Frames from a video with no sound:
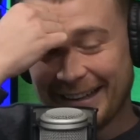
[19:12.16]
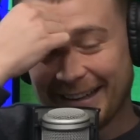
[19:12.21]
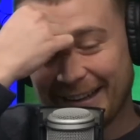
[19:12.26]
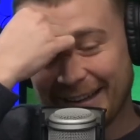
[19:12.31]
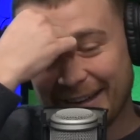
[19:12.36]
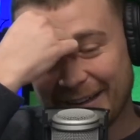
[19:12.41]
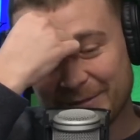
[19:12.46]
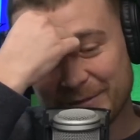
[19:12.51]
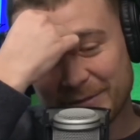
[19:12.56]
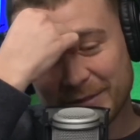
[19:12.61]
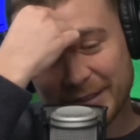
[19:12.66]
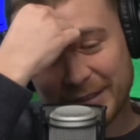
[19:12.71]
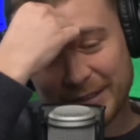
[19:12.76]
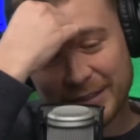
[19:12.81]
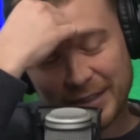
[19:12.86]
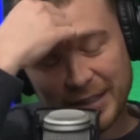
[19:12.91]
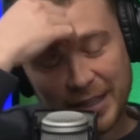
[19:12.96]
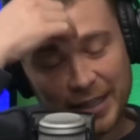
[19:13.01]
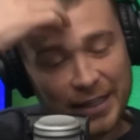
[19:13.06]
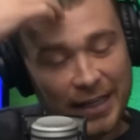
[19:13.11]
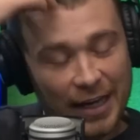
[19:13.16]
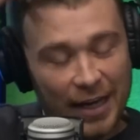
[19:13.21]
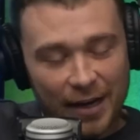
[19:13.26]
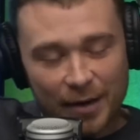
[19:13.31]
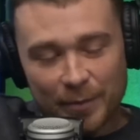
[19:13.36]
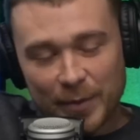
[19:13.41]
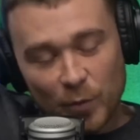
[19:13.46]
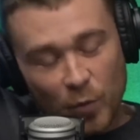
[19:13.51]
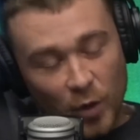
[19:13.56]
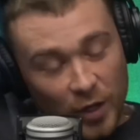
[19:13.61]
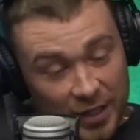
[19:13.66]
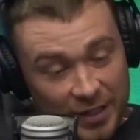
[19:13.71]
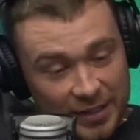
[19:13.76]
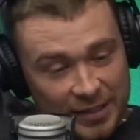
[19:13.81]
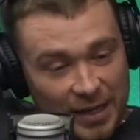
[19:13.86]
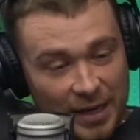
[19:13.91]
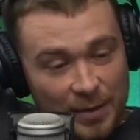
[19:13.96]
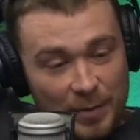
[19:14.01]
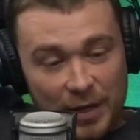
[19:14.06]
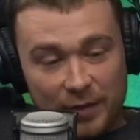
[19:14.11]
I mean, what can you
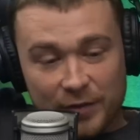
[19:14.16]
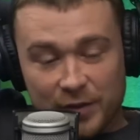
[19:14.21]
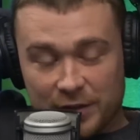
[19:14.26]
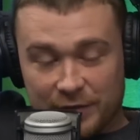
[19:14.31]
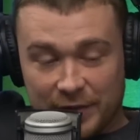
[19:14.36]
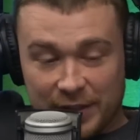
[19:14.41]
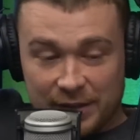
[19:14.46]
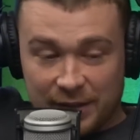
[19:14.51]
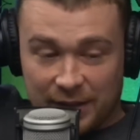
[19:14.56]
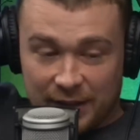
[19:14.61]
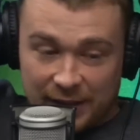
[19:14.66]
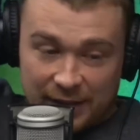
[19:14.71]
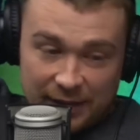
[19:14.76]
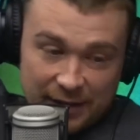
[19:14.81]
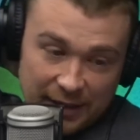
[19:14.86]
say about Virgil van Dijk?